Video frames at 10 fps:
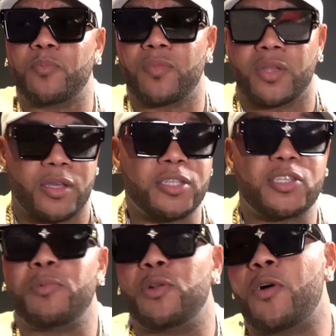He
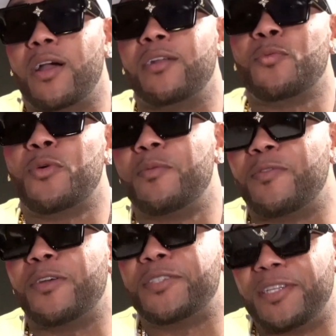told me to walk out the room
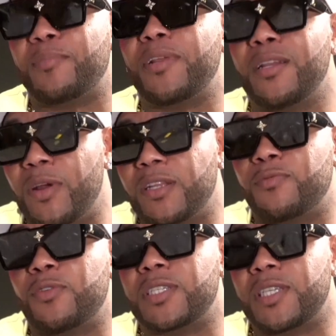first and then played the records
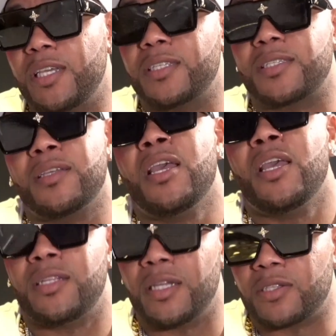for his kids.
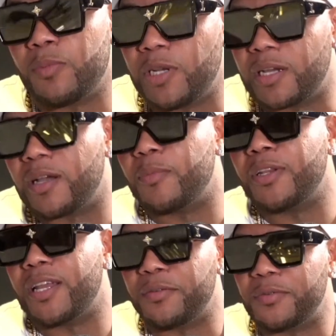Then told me to come in
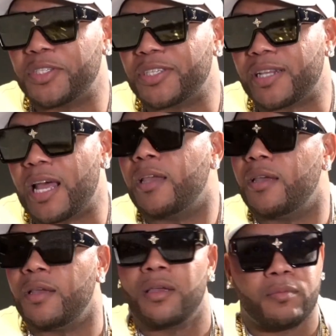there. He was just like,
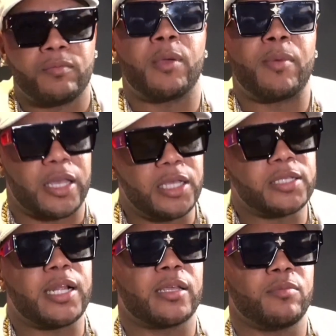man, my kids
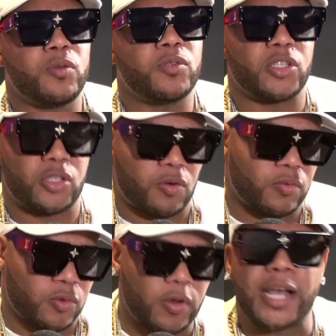like your music, so
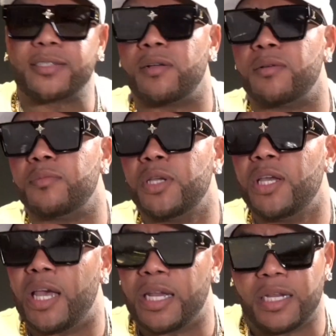you got something.
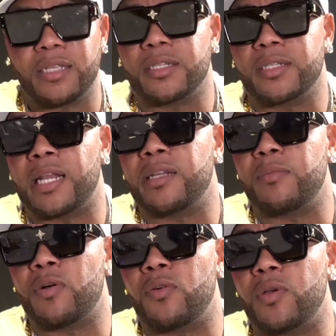And then he took that
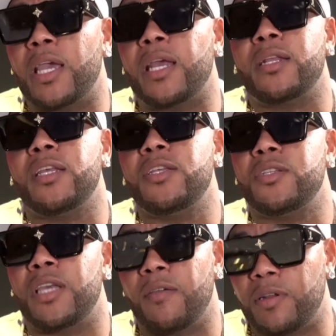demo and he
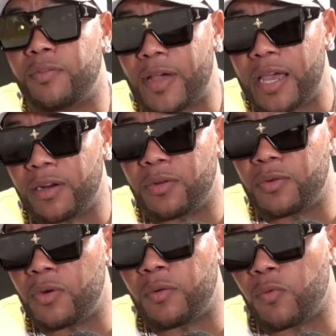gave it to Fido
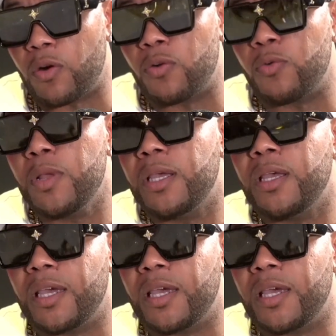or Rome, and they